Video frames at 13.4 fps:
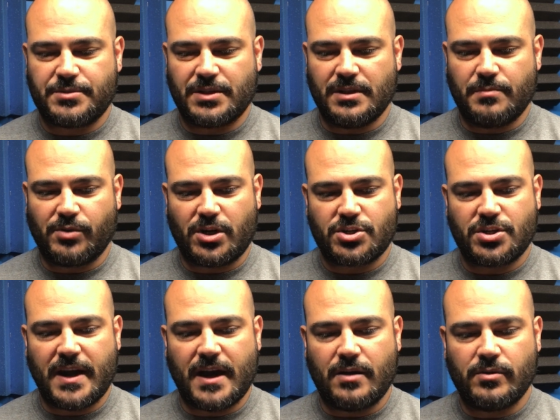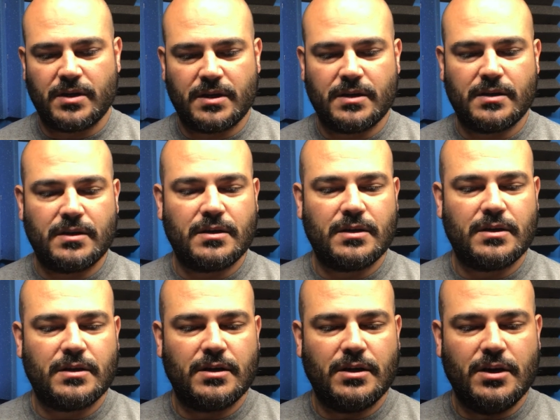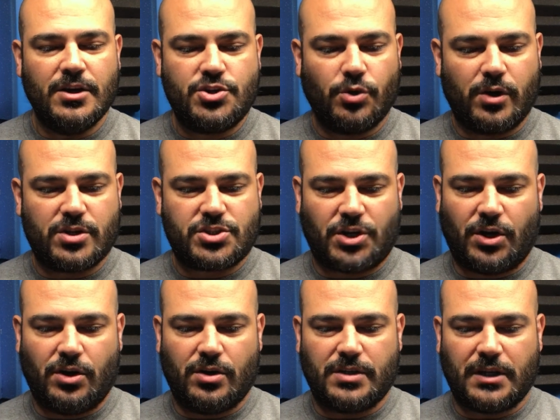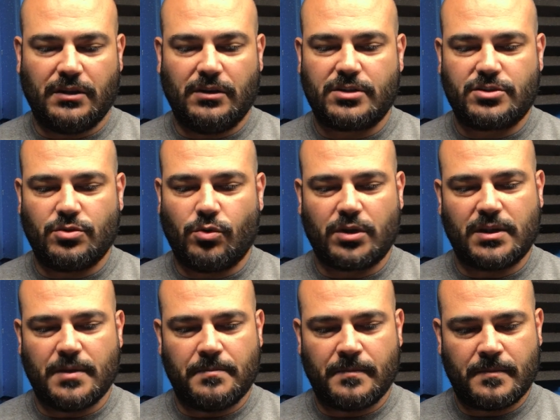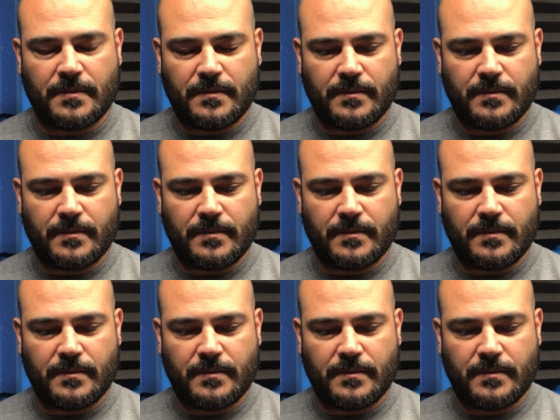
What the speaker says: in the brush now. George turned and looked toward them.